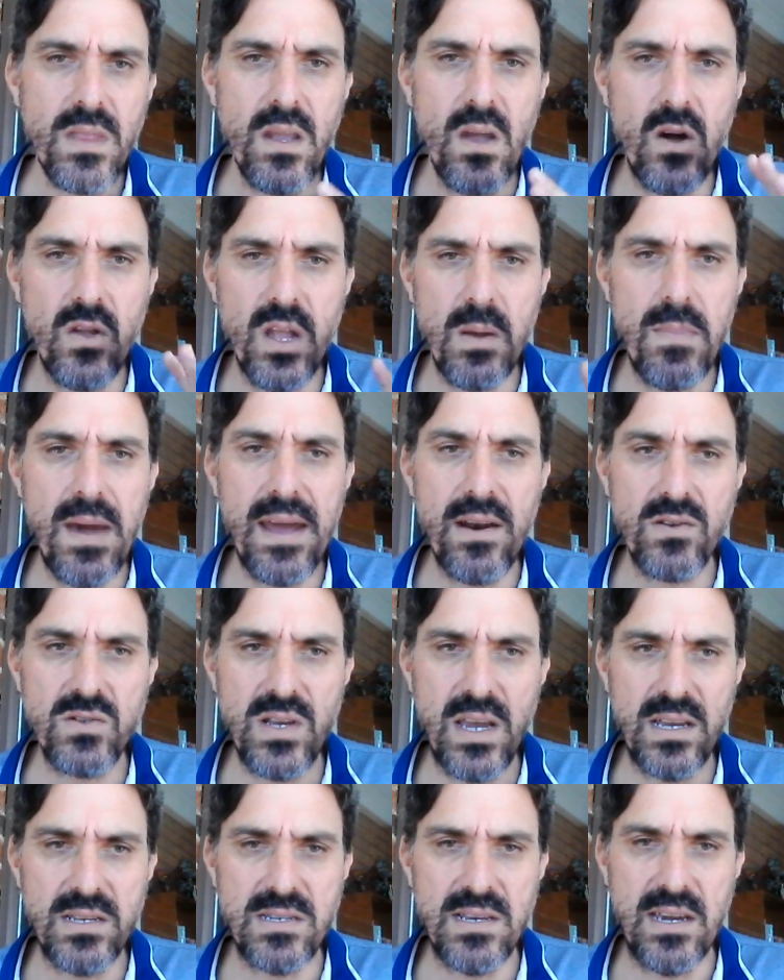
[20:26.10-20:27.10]
on
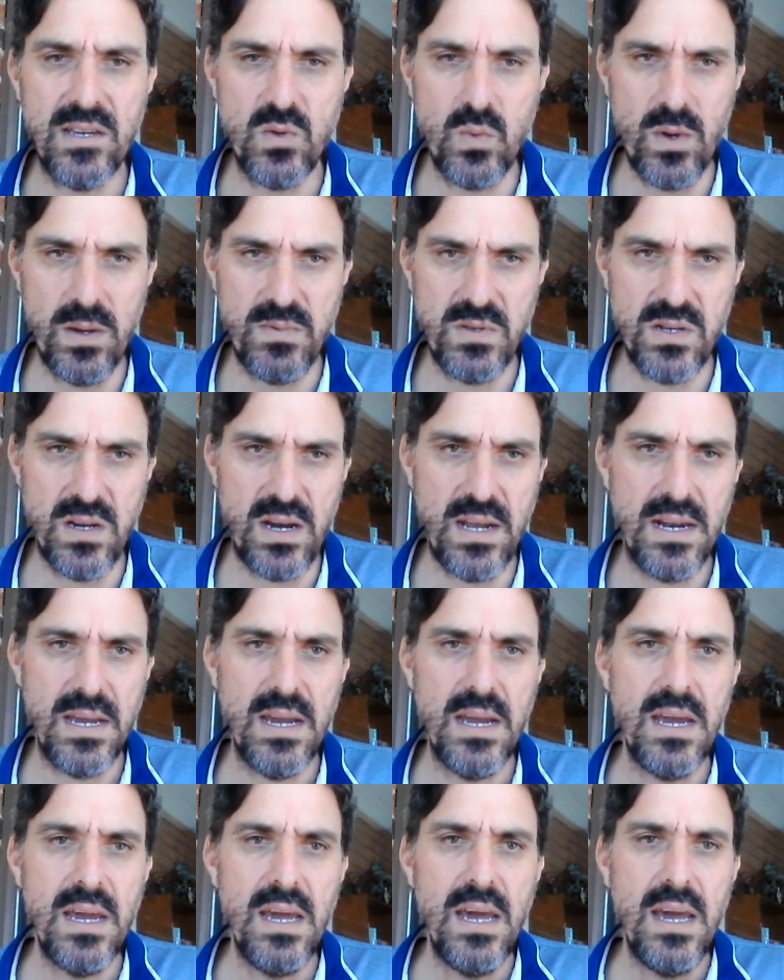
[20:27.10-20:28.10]
Habanos SA's website.
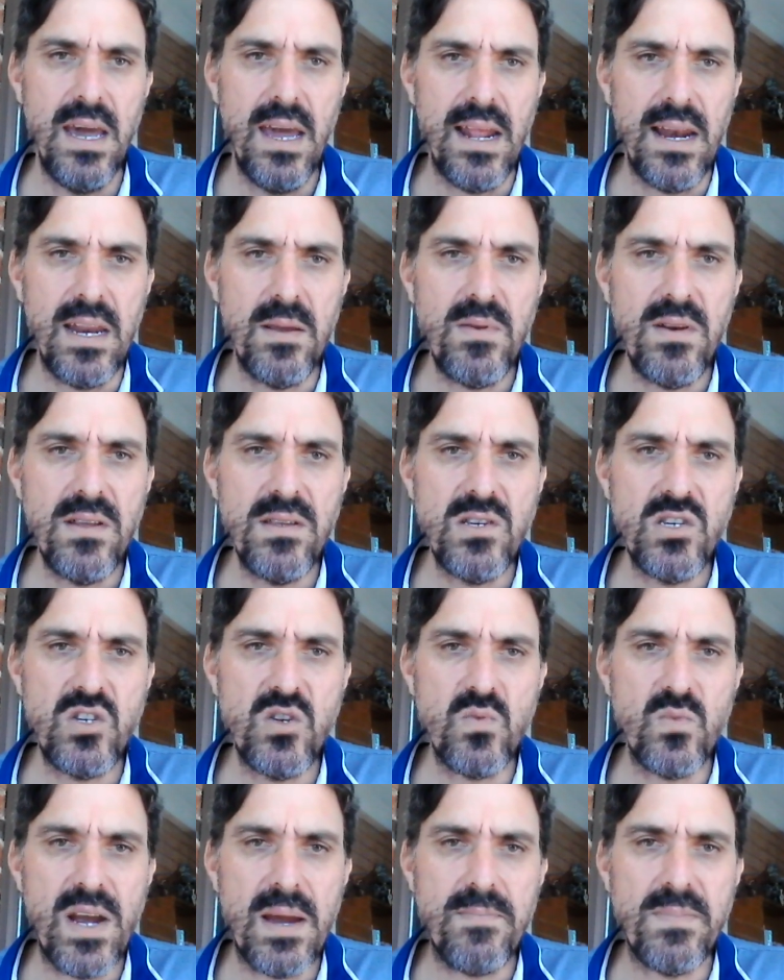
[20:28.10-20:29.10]
Limited
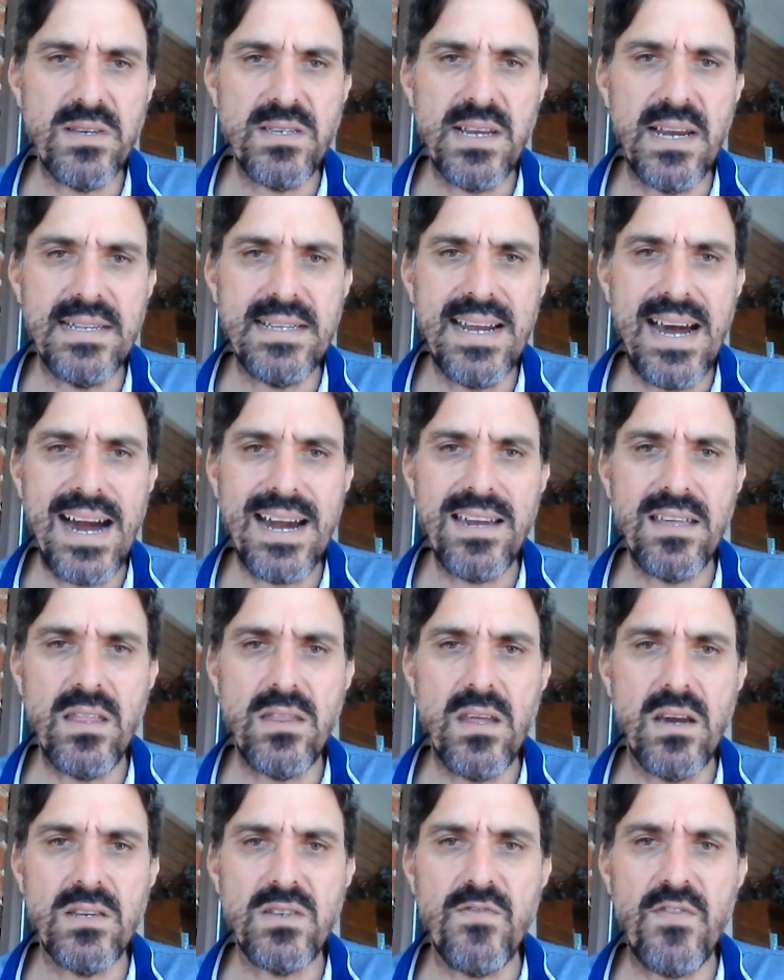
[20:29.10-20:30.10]
edition wrappers are darker than
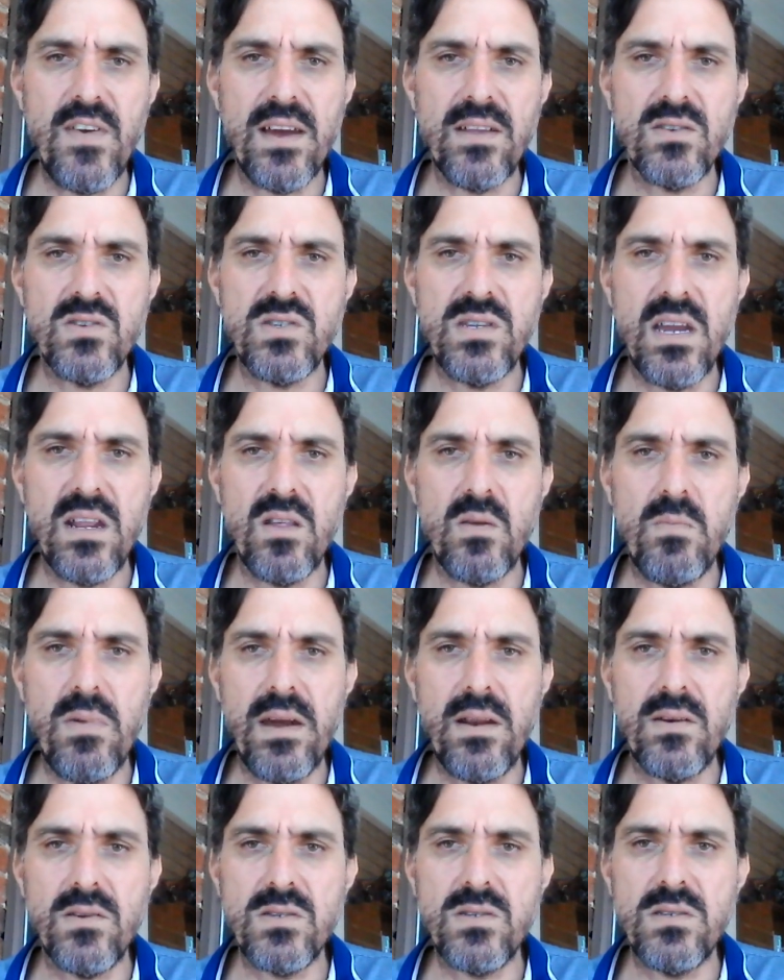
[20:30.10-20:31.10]
those found on standard
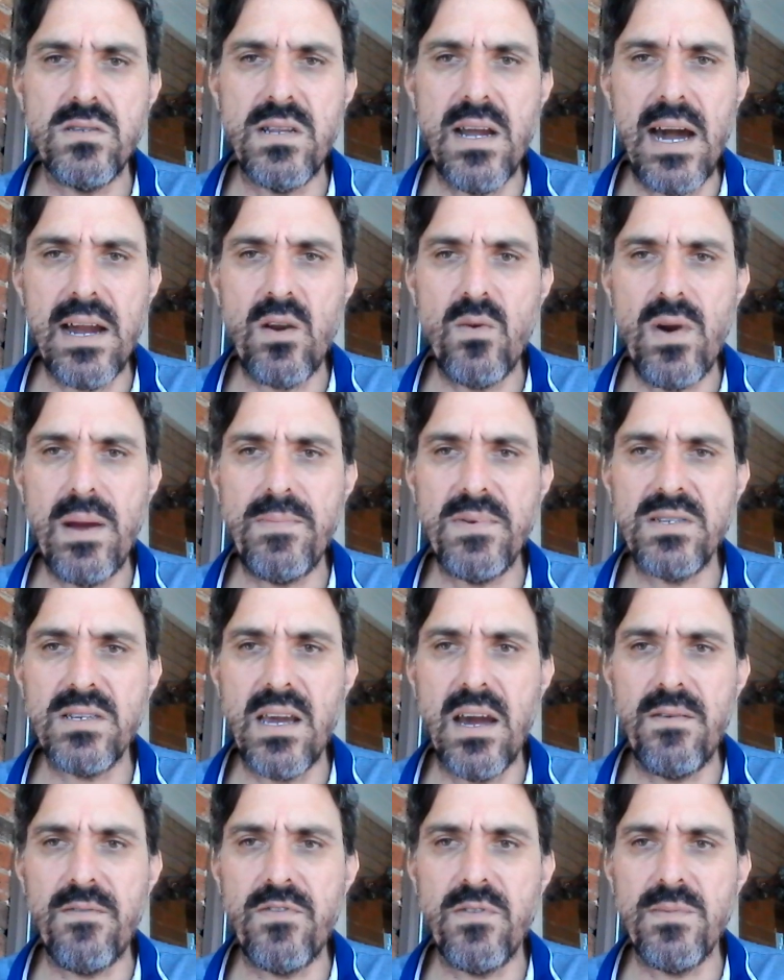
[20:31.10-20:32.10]
Habanos. Darker wrappers
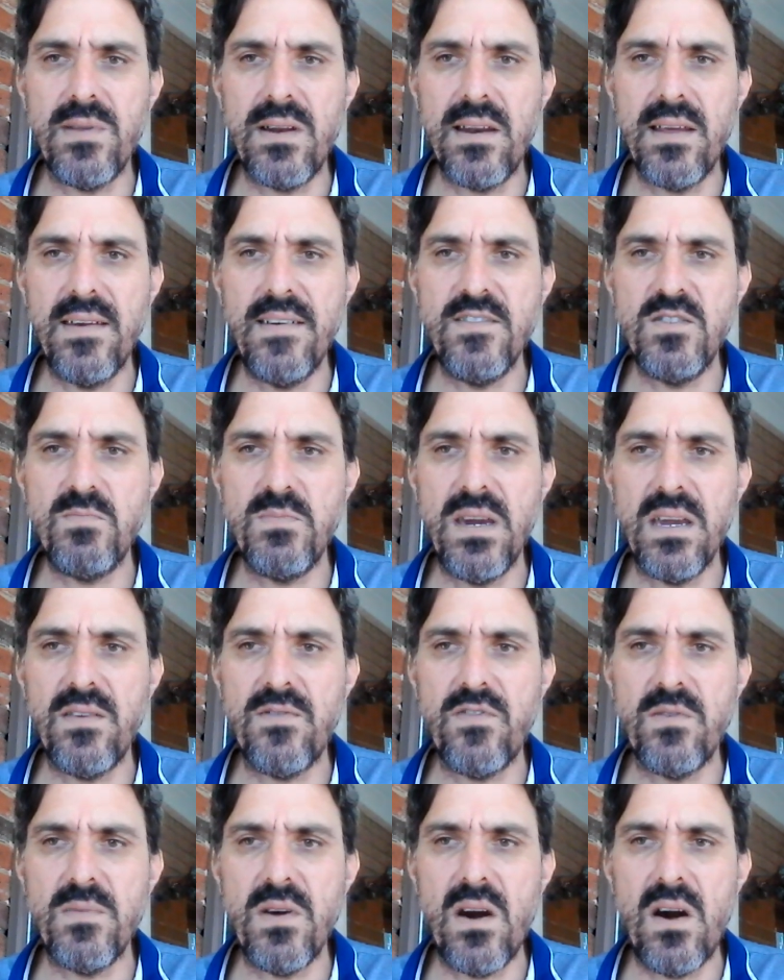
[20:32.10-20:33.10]
come from the leaves picked
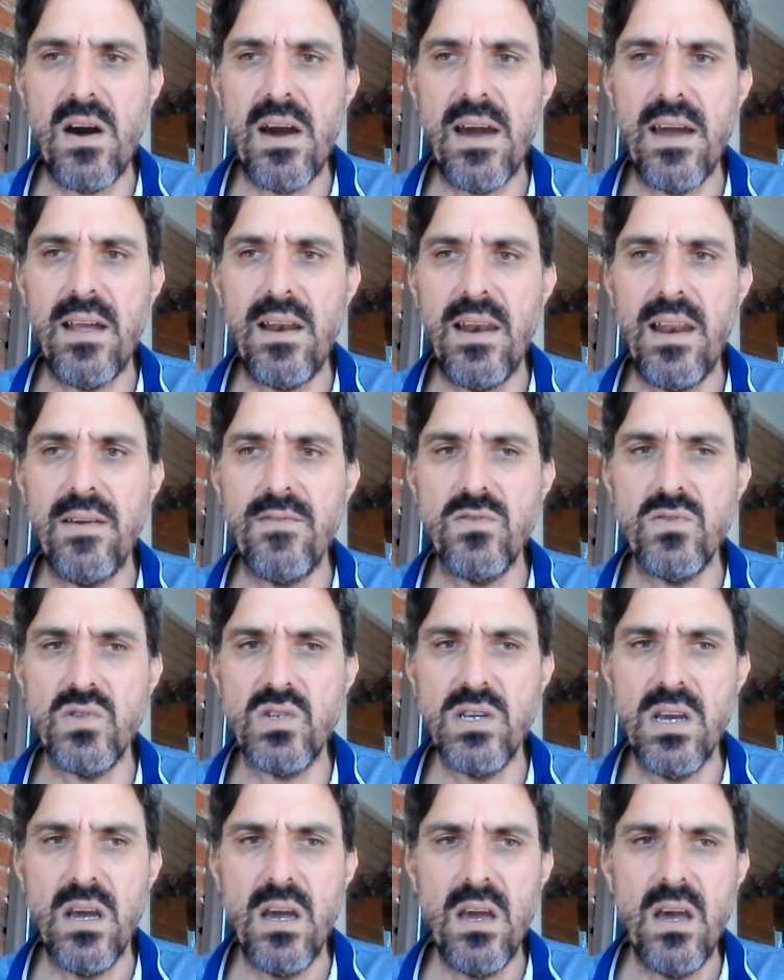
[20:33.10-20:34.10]
from the higher
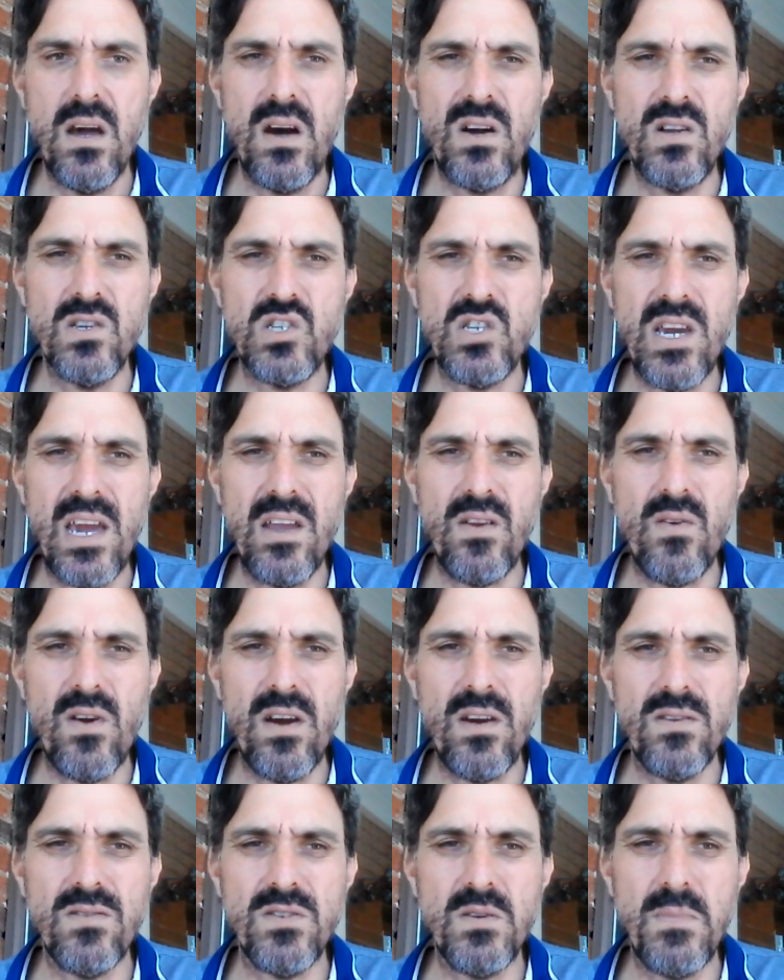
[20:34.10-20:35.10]
levels on
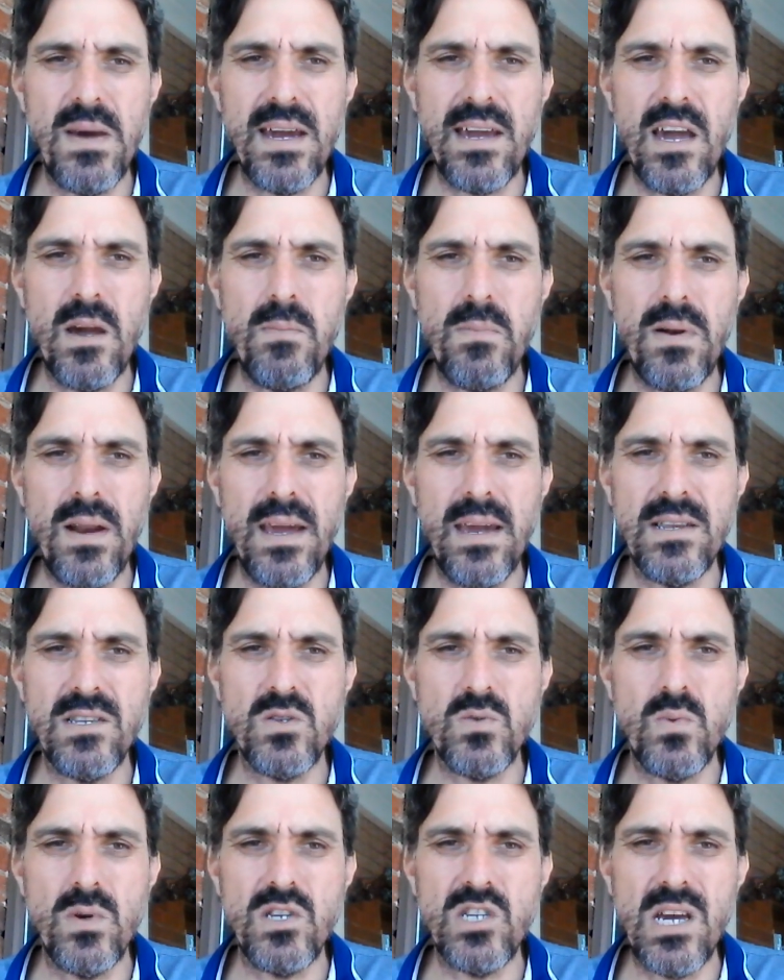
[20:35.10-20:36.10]
shade-grown tobacco
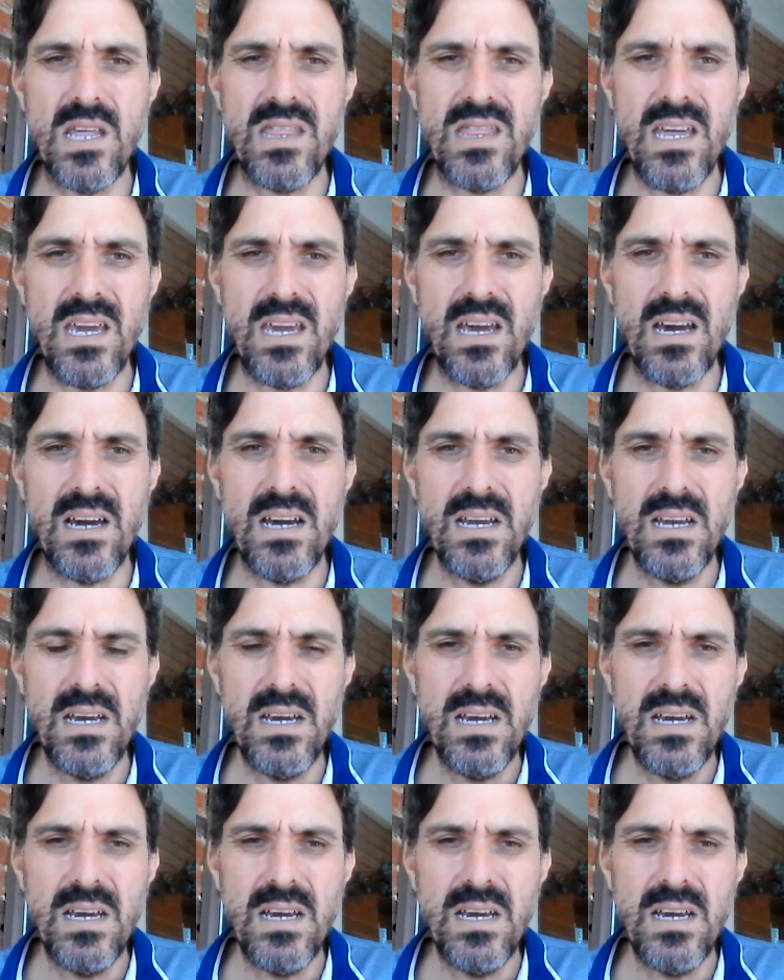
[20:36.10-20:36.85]
plants, which are thicker.